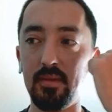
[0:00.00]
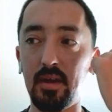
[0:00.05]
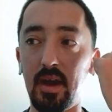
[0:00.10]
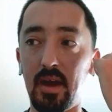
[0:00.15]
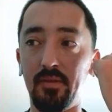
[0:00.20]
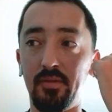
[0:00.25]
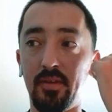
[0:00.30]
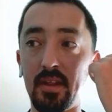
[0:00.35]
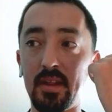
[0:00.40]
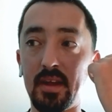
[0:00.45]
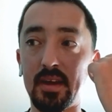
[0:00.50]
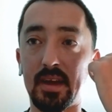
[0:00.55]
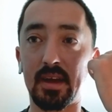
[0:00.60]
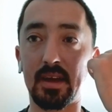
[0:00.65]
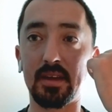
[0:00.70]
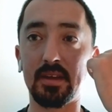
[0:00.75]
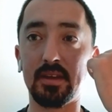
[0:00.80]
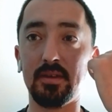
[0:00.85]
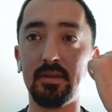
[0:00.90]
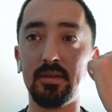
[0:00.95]
I felt like I
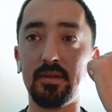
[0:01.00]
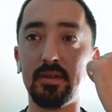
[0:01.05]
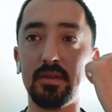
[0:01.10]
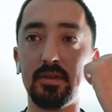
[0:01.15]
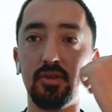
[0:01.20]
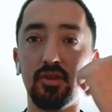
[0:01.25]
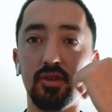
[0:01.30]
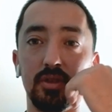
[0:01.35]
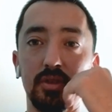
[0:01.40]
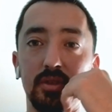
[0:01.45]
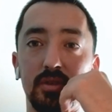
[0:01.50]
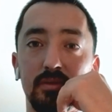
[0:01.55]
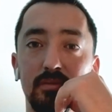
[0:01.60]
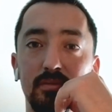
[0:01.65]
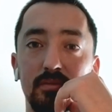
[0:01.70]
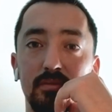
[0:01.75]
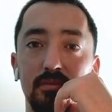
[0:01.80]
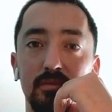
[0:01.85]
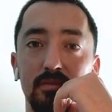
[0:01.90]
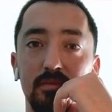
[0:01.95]
could do it.
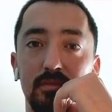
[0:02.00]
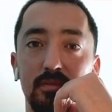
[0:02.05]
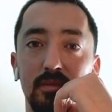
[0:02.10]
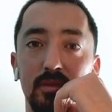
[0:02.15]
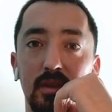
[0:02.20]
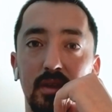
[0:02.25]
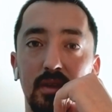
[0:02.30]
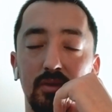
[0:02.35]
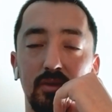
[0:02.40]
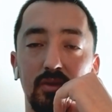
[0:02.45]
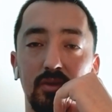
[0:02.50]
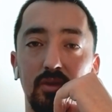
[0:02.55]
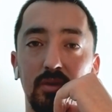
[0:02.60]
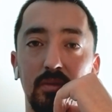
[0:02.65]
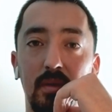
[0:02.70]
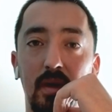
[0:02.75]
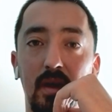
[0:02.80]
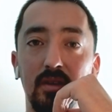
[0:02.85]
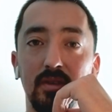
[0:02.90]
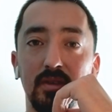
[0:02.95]
It was only a
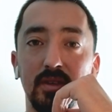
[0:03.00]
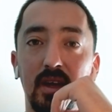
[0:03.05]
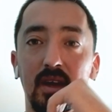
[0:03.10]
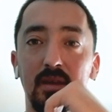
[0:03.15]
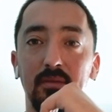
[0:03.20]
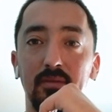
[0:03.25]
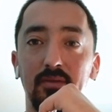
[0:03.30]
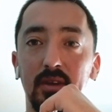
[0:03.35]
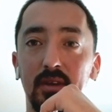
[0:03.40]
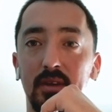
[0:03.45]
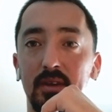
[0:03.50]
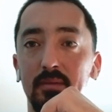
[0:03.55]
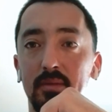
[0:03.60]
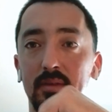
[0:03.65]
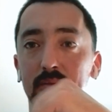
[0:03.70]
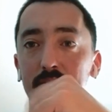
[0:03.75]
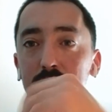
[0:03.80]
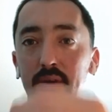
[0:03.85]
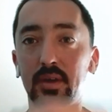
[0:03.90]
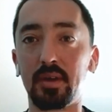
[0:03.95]
matter of time if I
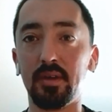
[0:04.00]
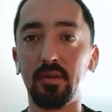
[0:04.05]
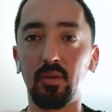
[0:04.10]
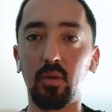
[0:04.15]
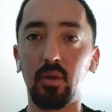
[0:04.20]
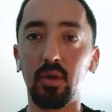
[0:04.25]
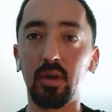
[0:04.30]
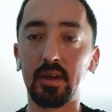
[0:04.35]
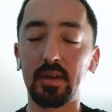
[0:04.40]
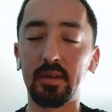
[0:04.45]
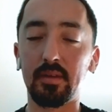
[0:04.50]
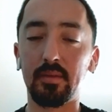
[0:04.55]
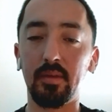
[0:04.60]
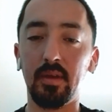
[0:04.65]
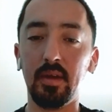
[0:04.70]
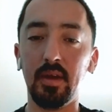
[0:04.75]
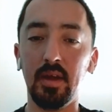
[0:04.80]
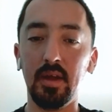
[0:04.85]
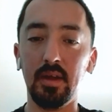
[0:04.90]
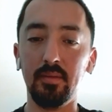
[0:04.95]
put in the work and
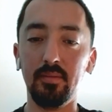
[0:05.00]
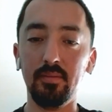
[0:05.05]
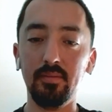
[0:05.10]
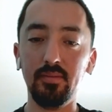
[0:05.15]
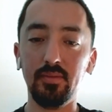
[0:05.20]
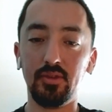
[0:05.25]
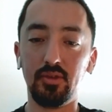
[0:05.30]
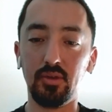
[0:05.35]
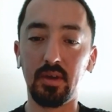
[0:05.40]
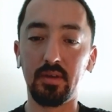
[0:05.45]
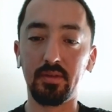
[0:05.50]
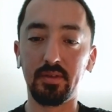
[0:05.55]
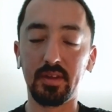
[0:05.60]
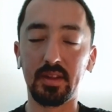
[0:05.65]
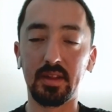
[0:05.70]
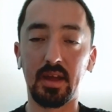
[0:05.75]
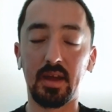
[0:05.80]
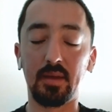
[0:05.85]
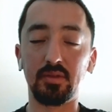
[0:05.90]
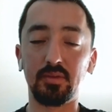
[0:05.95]
do
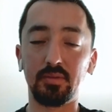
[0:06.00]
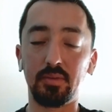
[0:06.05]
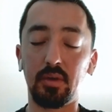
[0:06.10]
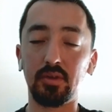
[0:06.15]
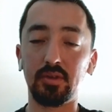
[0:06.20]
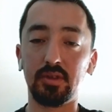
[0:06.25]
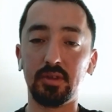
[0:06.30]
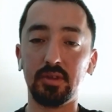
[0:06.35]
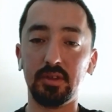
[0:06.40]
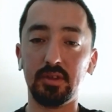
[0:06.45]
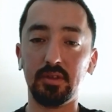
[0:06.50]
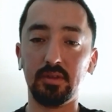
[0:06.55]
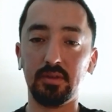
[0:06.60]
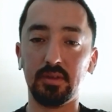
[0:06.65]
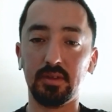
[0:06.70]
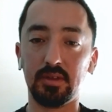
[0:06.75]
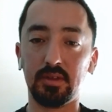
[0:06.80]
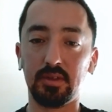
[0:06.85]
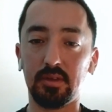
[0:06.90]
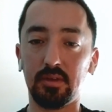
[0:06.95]
everything that I'm supposed to do.
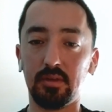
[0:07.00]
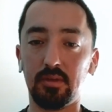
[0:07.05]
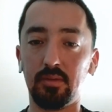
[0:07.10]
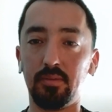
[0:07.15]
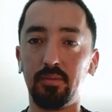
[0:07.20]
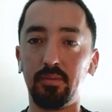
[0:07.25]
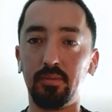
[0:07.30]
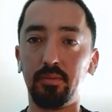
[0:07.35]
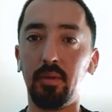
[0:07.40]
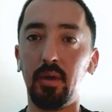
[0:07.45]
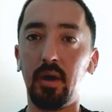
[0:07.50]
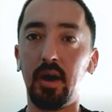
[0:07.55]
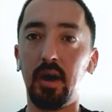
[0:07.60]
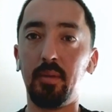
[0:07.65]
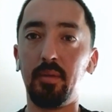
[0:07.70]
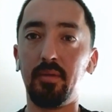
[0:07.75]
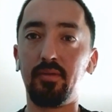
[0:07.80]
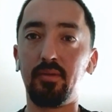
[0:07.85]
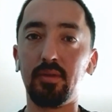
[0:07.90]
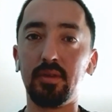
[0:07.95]
And so
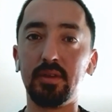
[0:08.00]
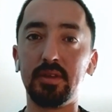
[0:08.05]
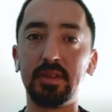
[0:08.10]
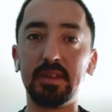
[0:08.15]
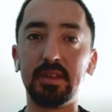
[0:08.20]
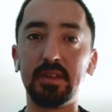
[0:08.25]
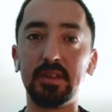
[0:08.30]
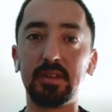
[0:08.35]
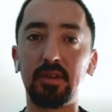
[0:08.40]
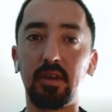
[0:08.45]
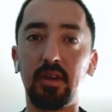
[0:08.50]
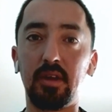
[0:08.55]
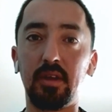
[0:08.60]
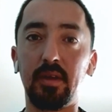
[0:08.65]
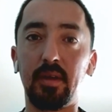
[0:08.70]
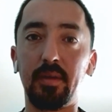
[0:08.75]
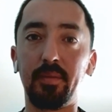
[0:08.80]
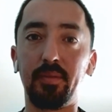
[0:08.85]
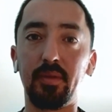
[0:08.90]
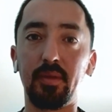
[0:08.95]
before the season started,
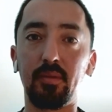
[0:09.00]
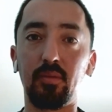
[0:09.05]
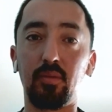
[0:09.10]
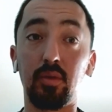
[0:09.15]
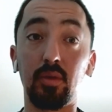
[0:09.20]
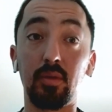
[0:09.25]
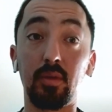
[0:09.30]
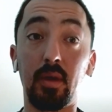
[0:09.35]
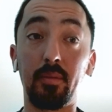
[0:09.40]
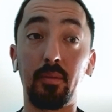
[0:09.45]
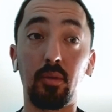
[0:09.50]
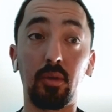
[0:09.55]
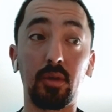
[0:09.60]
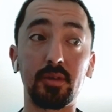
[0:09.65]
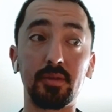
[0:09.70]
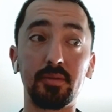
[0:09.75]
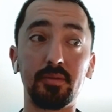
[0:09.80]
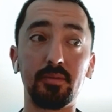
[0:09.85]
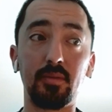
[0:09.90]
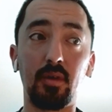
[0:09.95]
I've
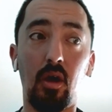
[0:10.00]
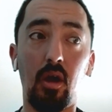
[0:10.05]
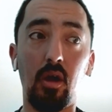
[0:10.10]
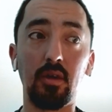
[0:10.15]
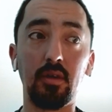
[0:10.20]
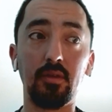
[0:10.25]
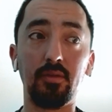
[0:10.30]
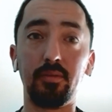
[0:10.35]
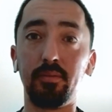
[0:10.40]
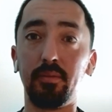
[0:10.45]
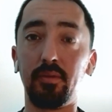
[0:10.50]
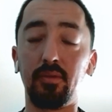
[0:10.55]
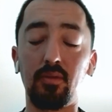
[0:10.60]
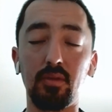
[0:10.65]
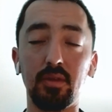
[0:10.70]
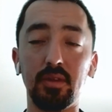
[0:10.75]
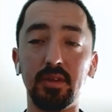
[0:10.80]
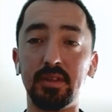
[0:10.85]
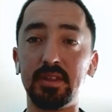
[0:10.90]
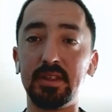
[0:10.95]
worked harder
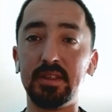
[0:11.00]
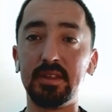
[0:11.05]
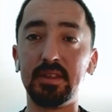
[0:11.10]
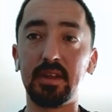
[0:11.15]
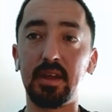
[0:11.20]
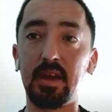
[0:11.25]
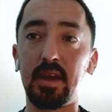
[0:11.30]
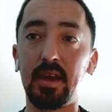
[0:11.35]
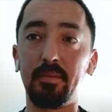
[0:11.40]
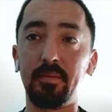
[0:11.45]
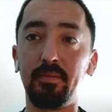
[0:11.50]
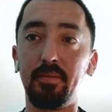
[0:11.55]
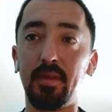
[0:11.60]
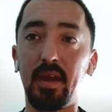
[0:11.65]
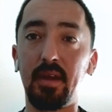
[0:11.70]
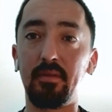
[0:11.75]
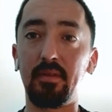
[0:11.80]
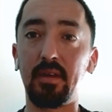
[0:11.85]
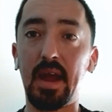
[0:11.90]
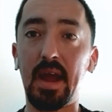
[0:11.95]
for the season than I
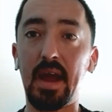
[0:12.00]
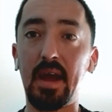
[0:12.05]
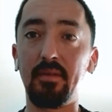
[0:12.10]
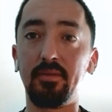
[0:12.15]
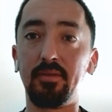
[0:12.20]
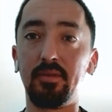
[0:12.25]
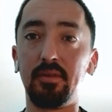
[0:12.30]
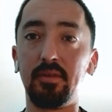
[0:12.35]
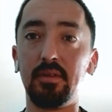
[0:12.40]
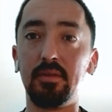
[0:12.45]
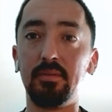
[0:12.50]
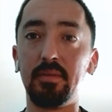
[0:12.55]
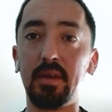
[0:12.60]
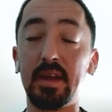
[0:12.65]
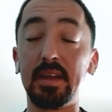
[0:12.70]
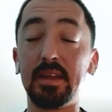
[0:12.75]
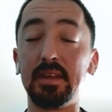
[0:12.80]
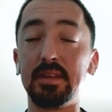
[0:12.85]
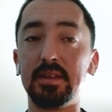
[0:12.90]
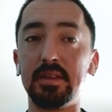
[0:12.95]
ever have for
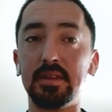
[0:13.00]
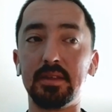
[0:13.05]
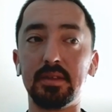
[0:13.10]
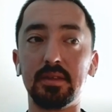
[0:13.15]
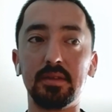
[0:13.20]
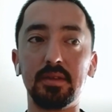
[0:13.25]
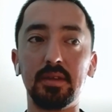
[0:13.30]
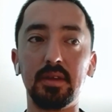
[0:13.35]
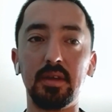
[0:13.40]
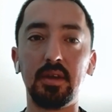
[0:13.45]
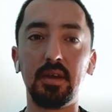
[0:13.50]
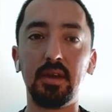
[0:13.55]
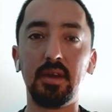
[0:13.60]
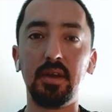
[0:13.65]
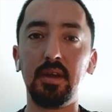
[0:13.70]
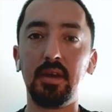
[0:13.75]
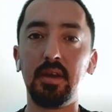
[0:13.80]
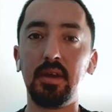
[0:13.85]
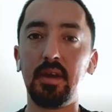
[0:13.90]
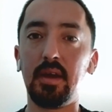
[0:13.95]
any season.
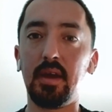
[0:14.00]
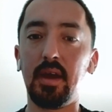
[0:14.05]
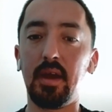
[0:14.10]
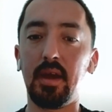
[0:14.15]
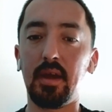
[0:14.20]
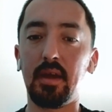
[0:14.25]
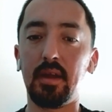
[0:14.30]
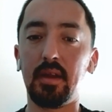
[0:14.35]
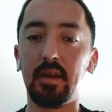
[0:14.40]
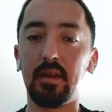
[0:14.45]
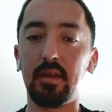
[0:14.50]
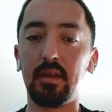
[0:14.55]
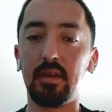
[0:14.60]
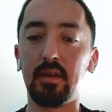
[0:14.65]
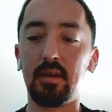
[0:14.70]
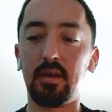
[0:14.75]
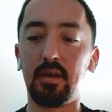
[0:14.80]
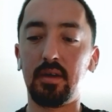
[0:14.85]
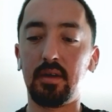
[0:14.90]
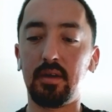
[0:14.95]
And
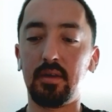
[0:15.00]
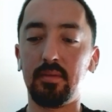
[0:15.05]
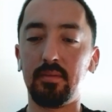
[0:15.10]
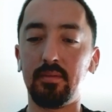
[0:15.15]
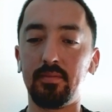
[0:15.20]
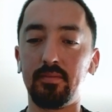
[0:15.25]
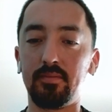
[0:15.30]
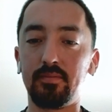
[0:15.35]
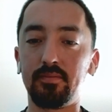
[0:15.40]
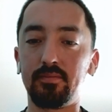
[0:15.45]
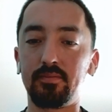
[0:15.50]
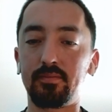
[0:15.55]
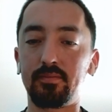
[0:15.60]
that